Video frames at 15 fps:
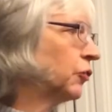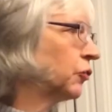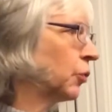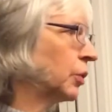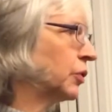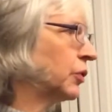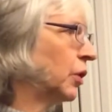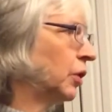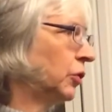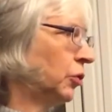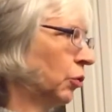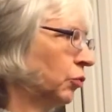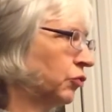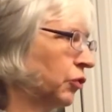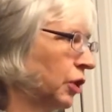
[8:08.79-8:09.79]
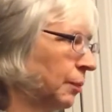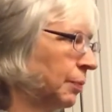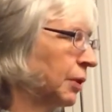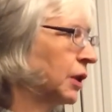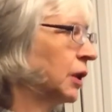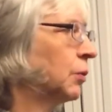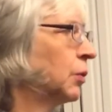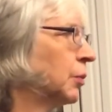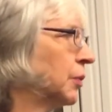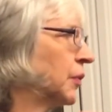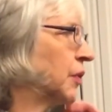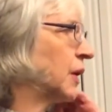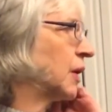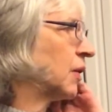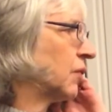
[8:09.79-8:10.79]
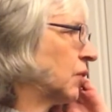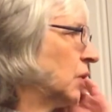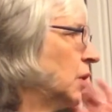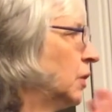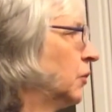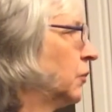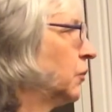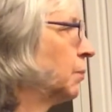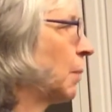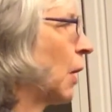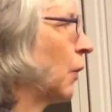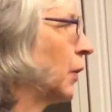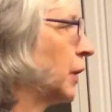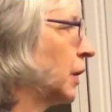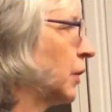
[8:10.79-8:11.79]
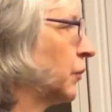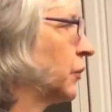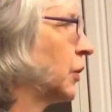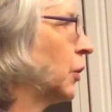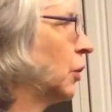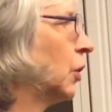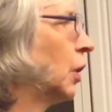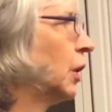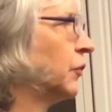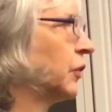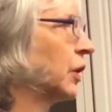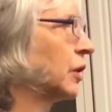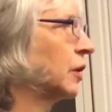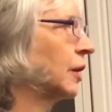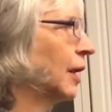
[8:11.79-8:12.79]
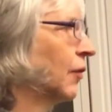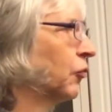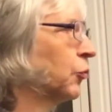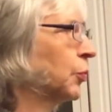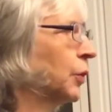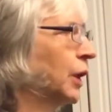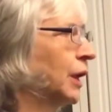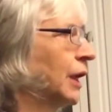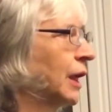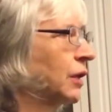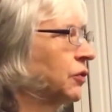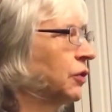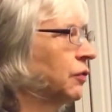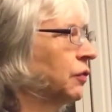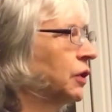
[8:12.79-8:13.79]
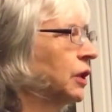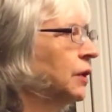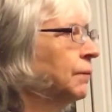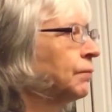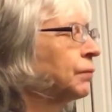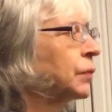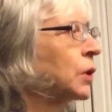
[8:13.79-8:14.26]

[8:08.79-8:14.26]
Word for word: So it, you know, typically we would think of spelling as an as a left brain activity,